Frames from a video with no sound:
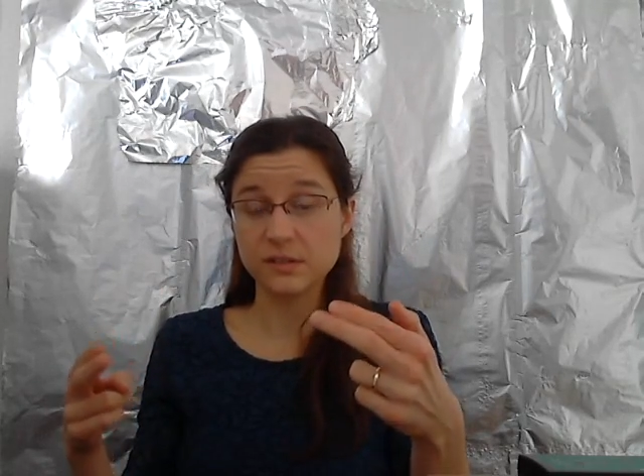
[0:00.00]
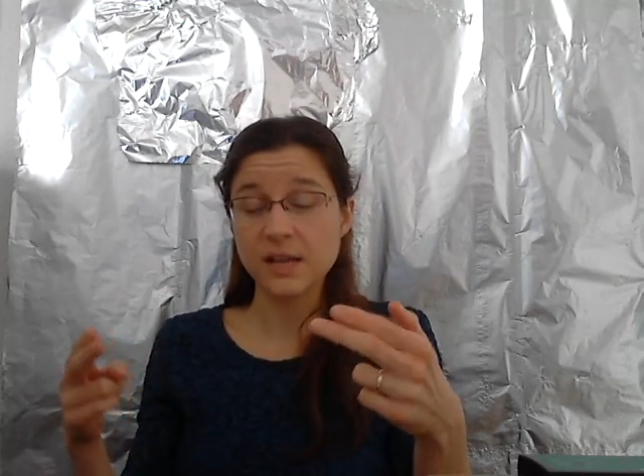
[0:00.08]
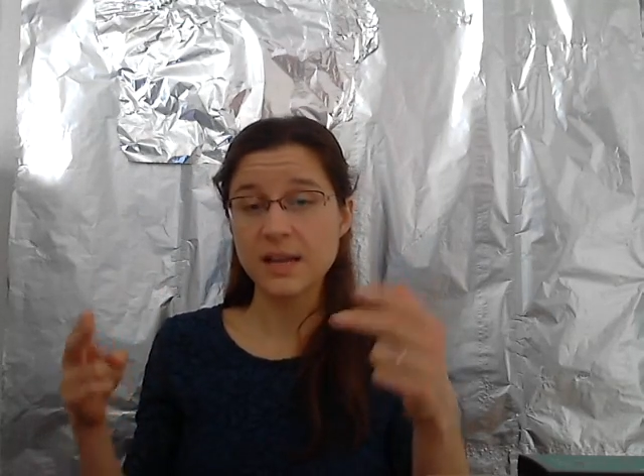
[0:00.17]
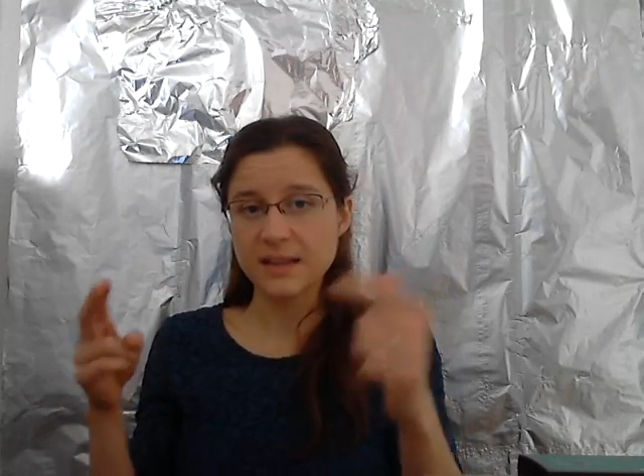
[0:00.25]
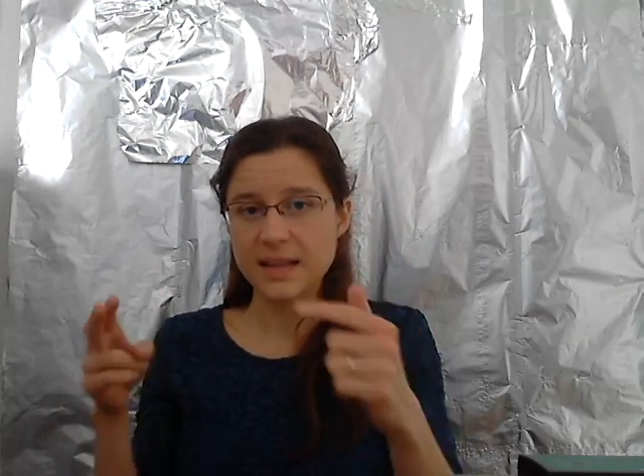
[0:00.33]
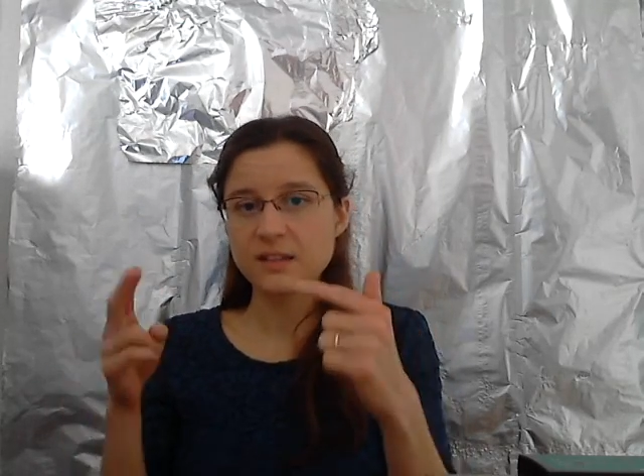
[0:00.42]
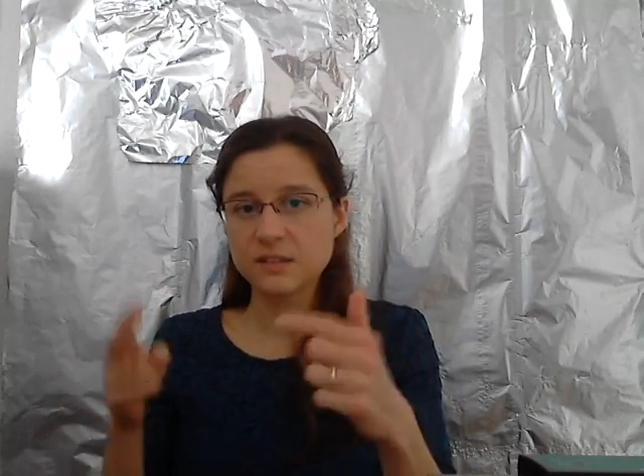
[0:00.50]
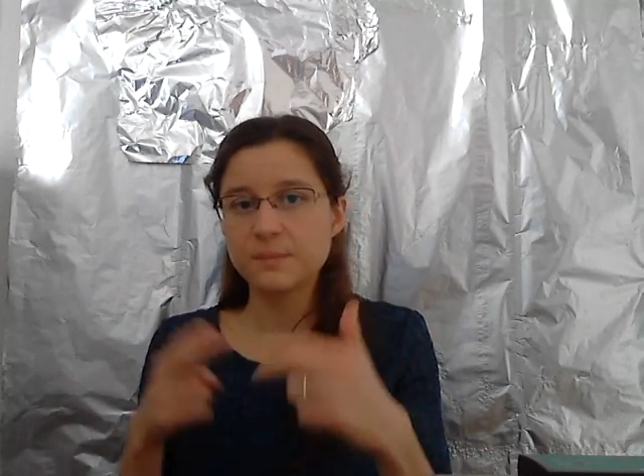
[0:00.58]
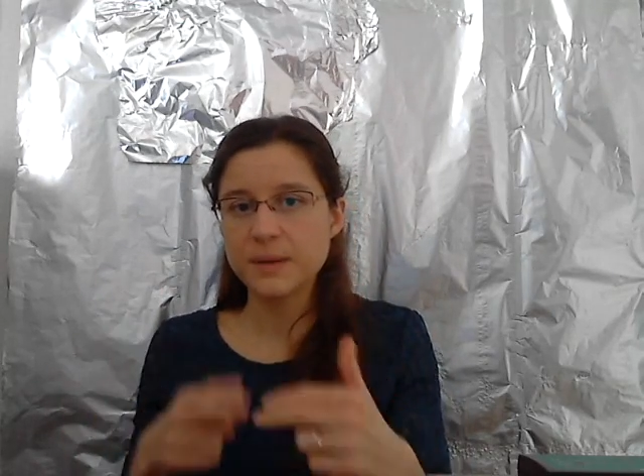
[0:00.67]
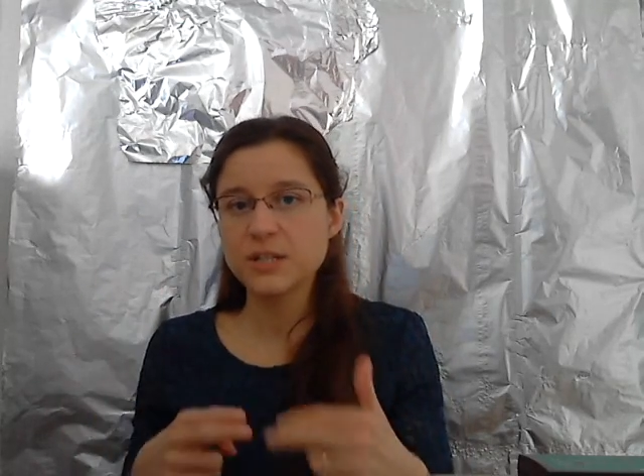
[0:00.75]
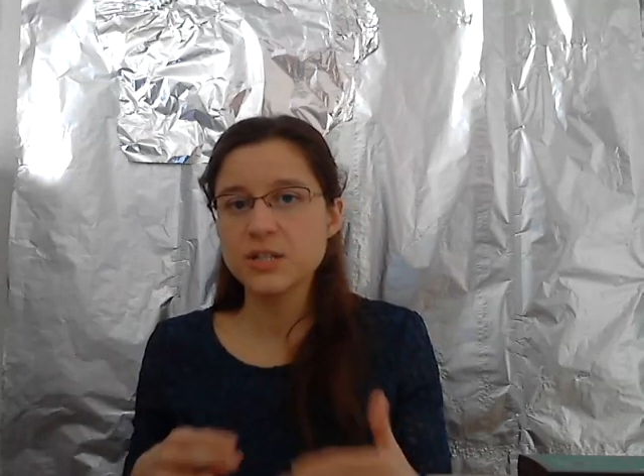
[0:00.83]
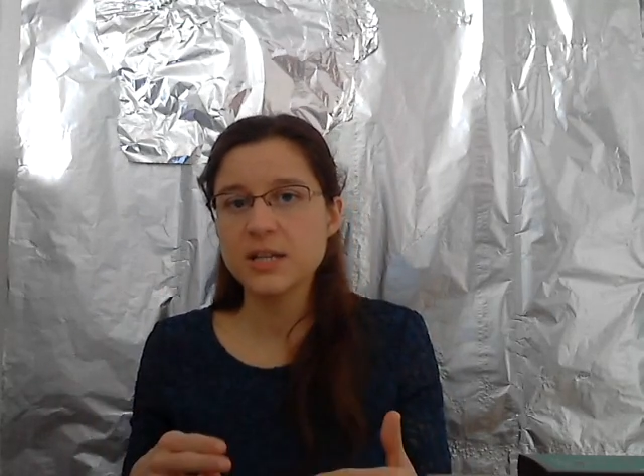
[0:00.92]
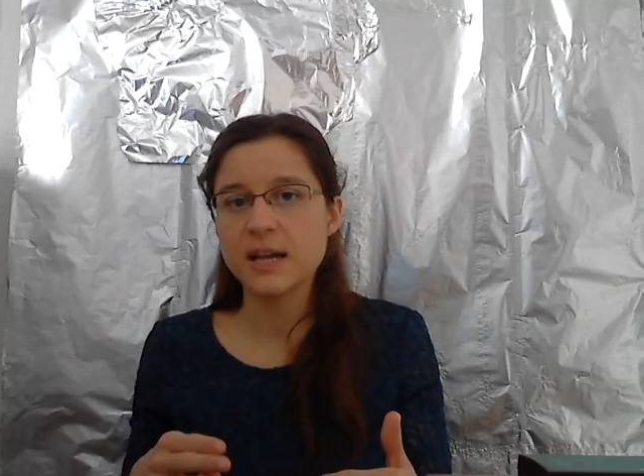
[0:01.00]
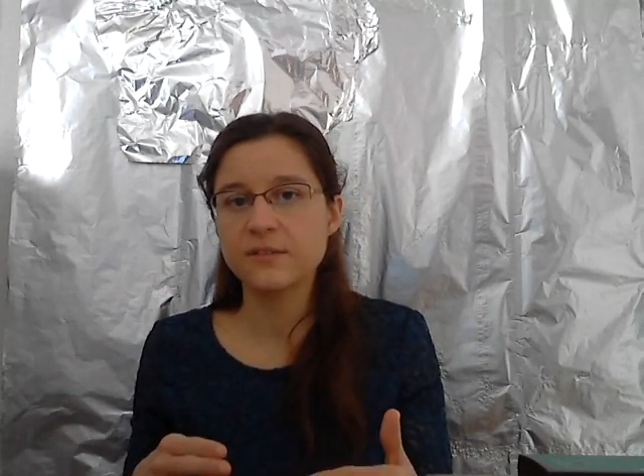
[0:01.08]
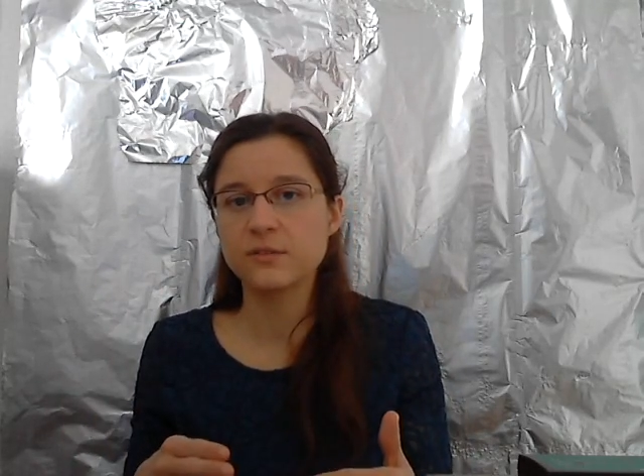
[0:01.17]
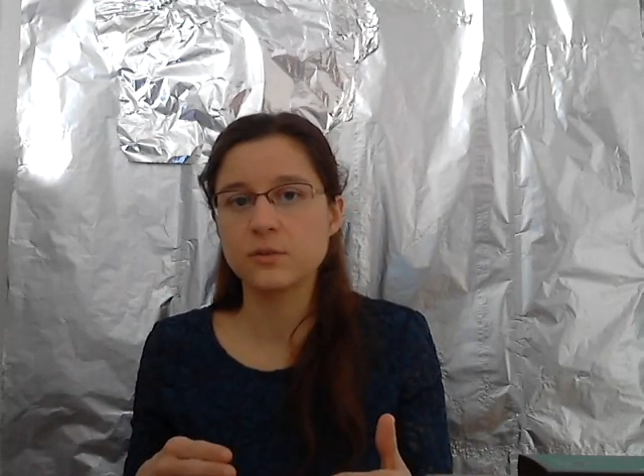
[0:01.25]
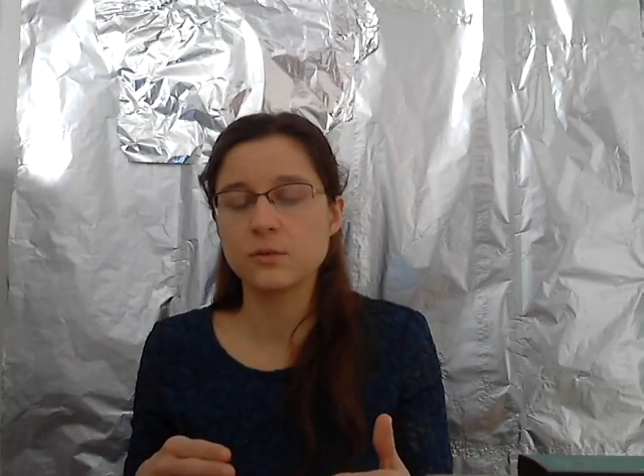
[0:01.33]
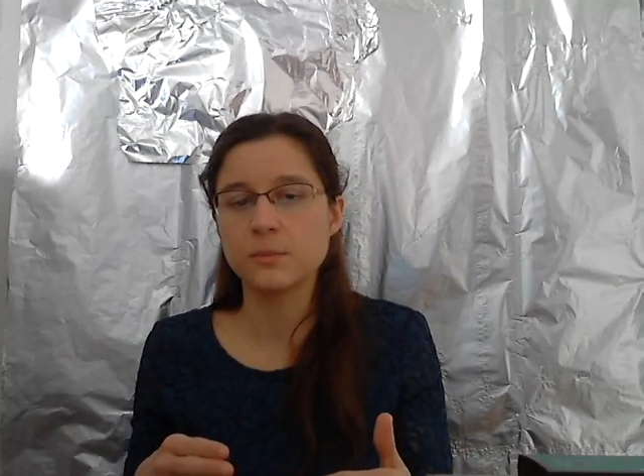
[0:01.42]
they especially have to
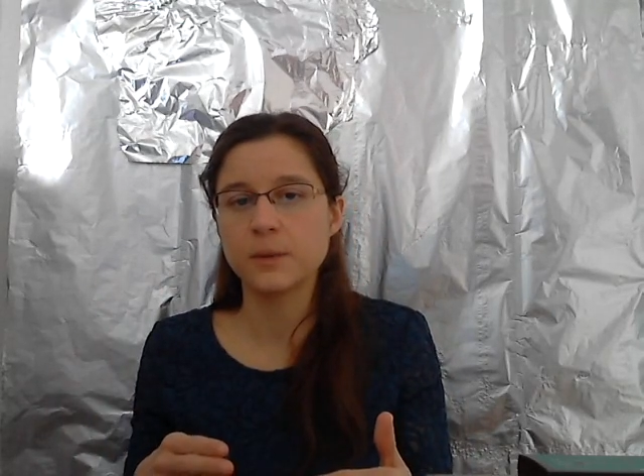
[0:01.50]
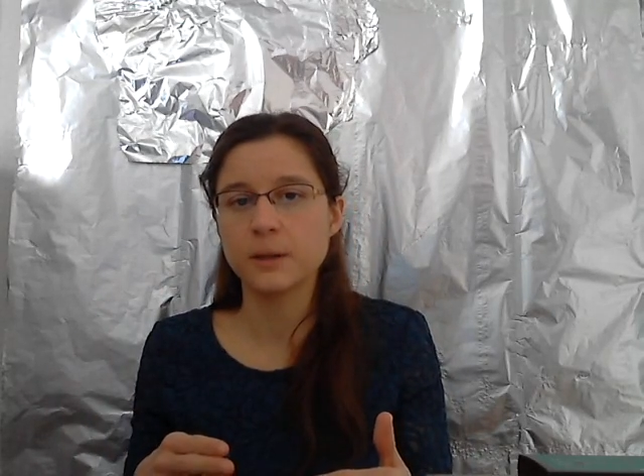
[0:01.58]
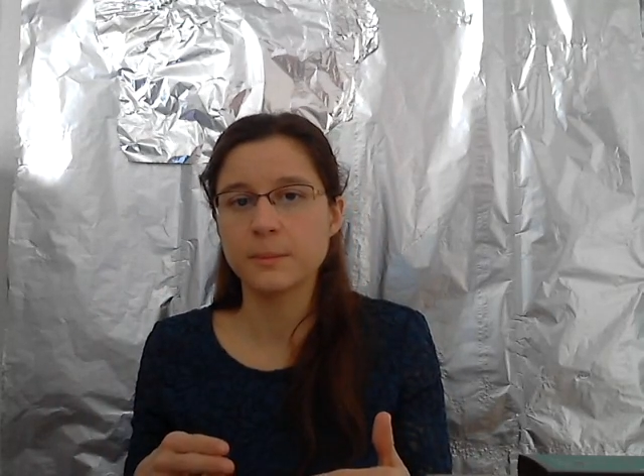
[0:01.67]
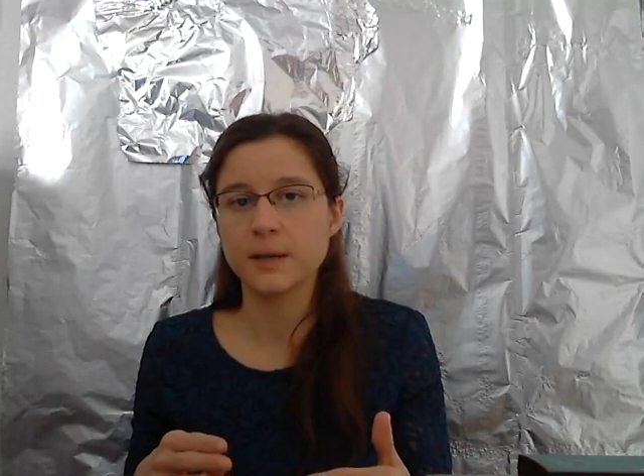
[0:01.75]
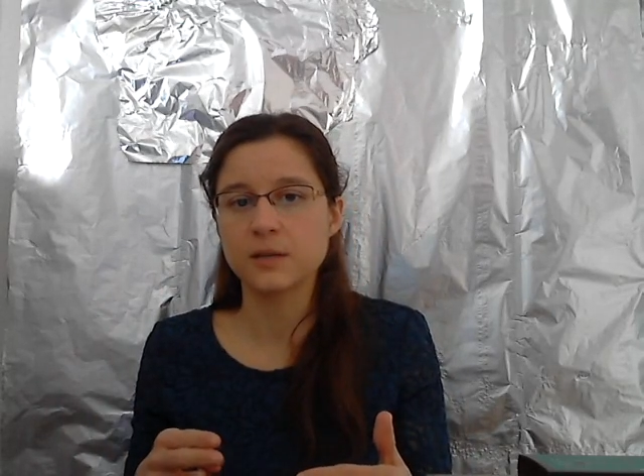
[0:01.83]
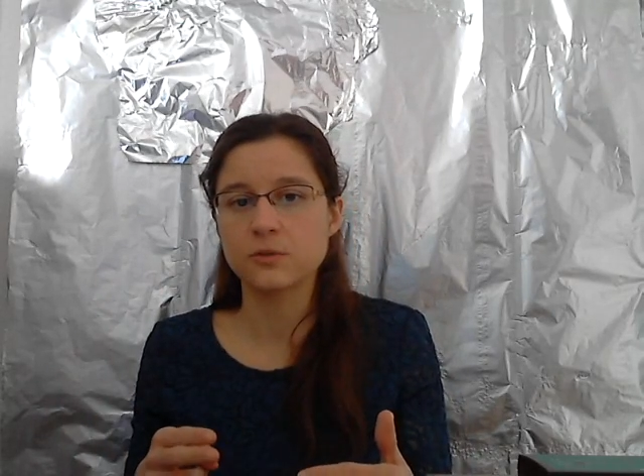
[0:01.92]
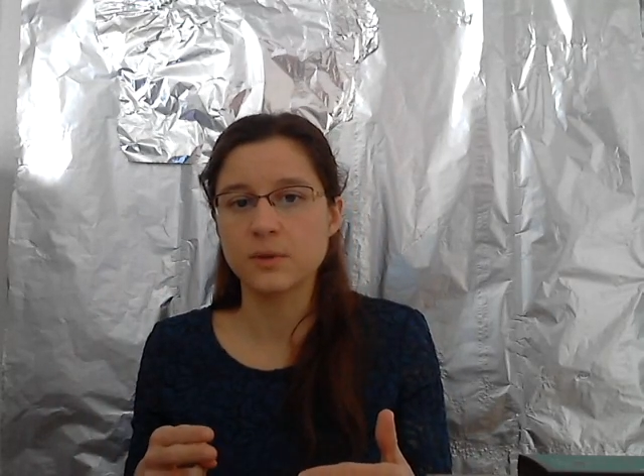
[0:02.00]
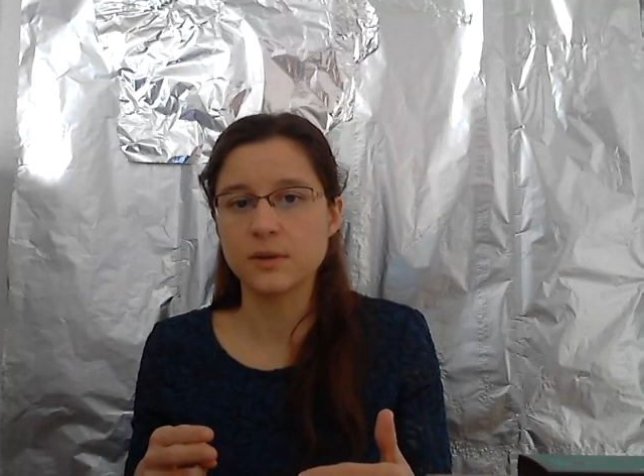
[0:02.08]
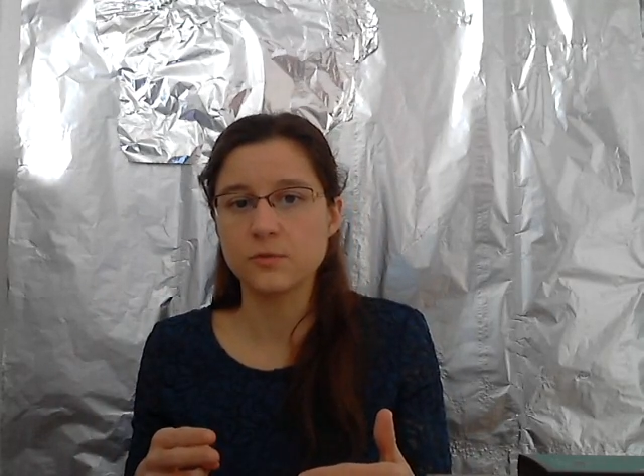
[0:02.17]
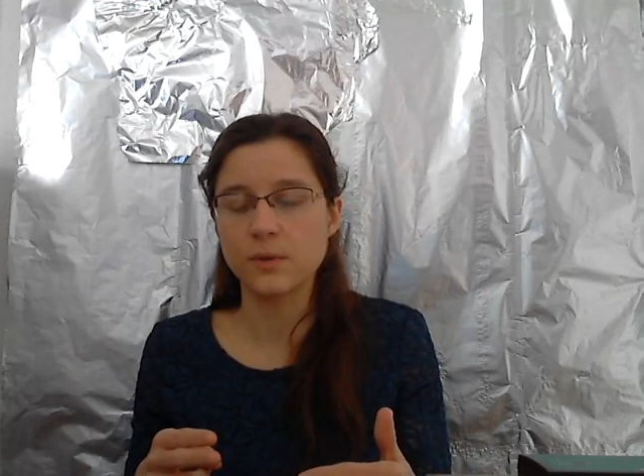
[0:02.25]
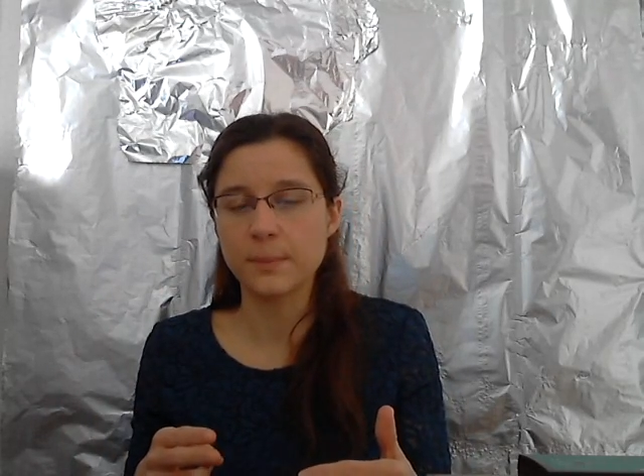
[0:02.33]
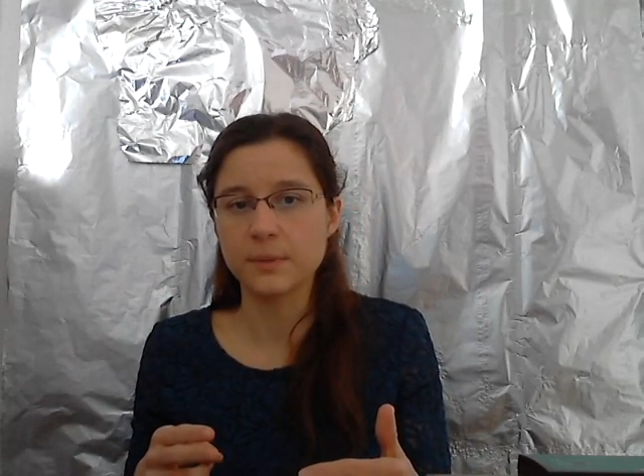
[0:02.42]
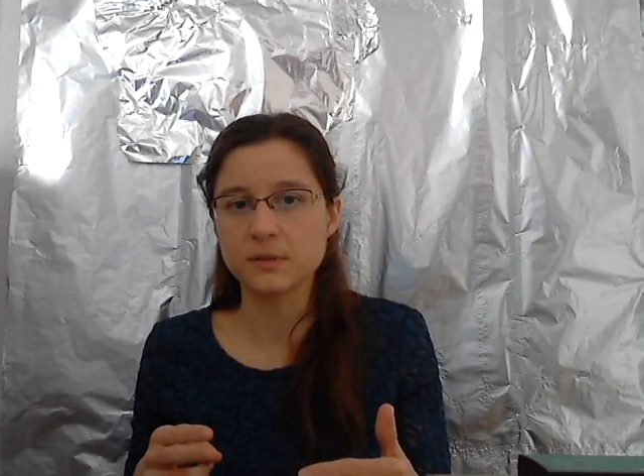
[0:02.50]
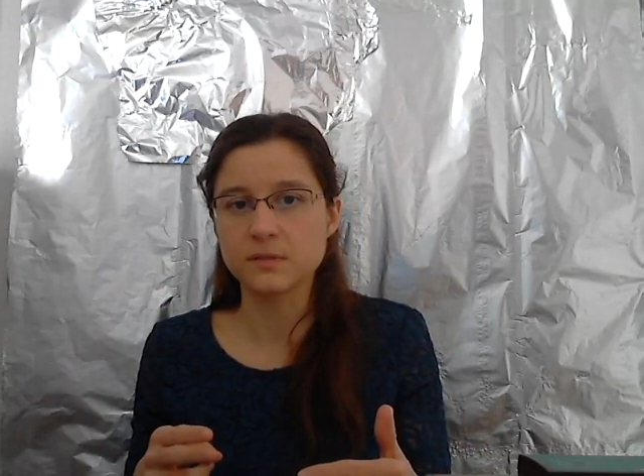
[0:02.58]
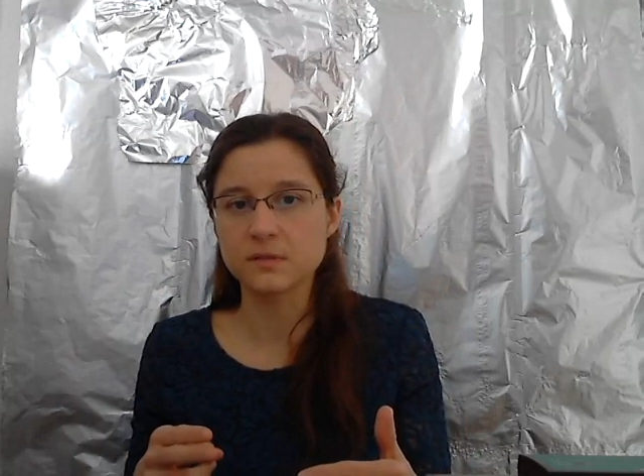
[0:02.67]
know about microwave weapons